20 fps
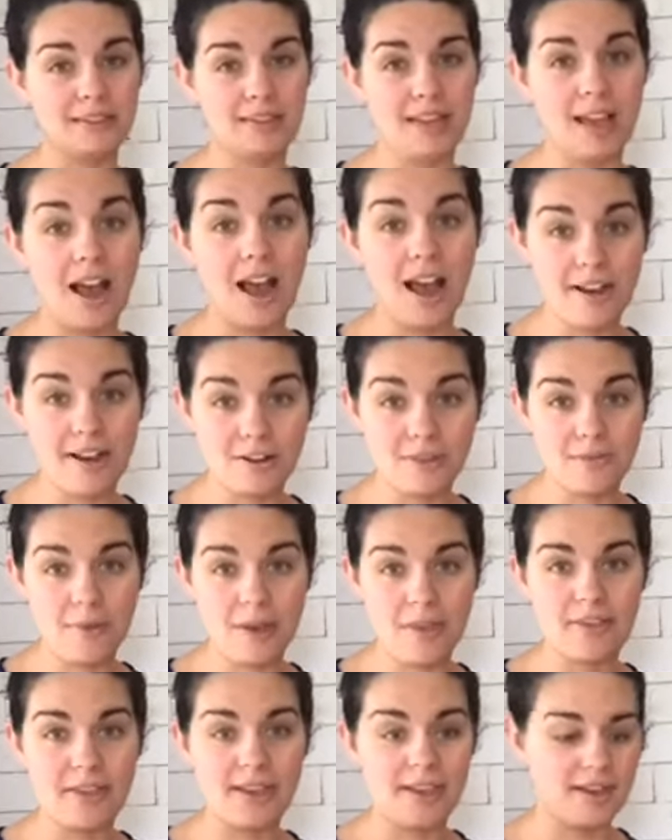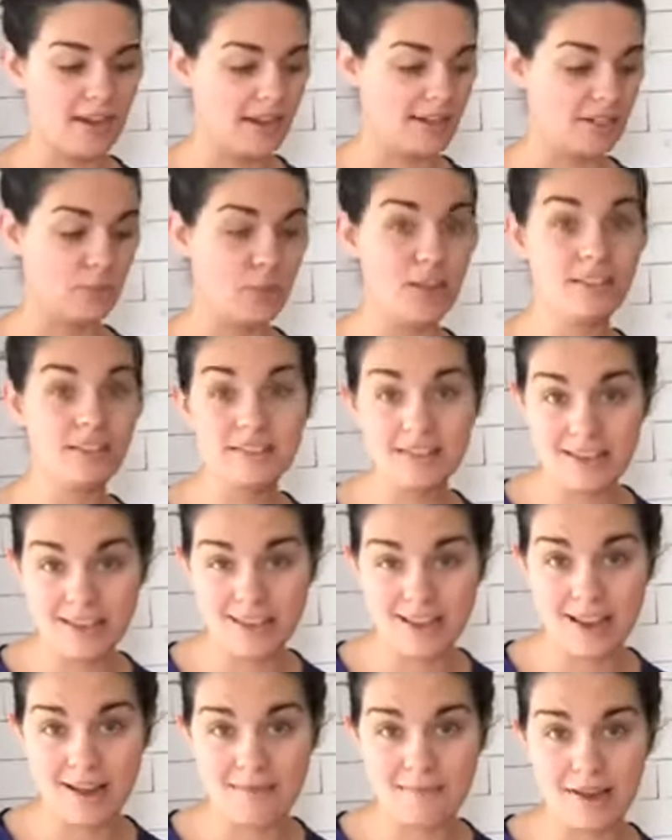the iron method as well as the
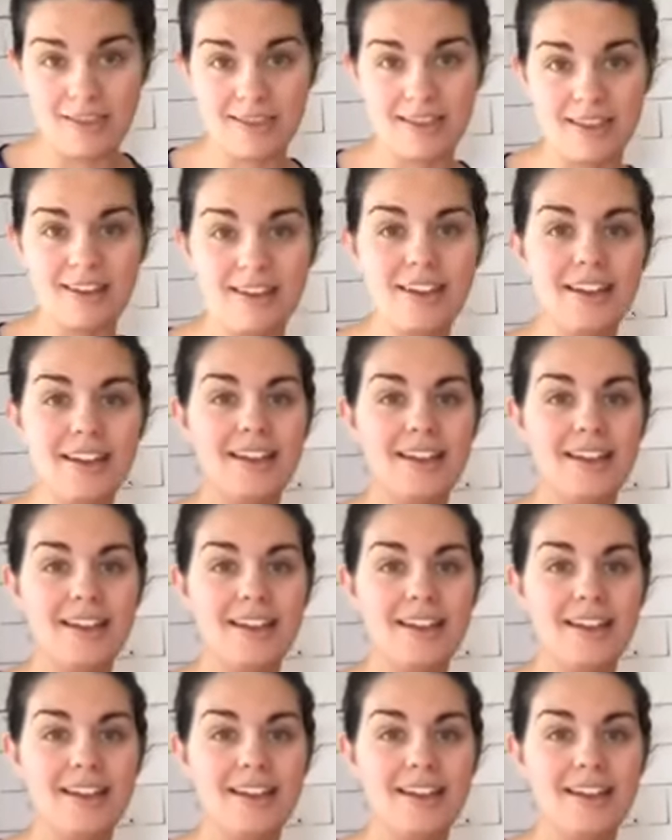heat gun method.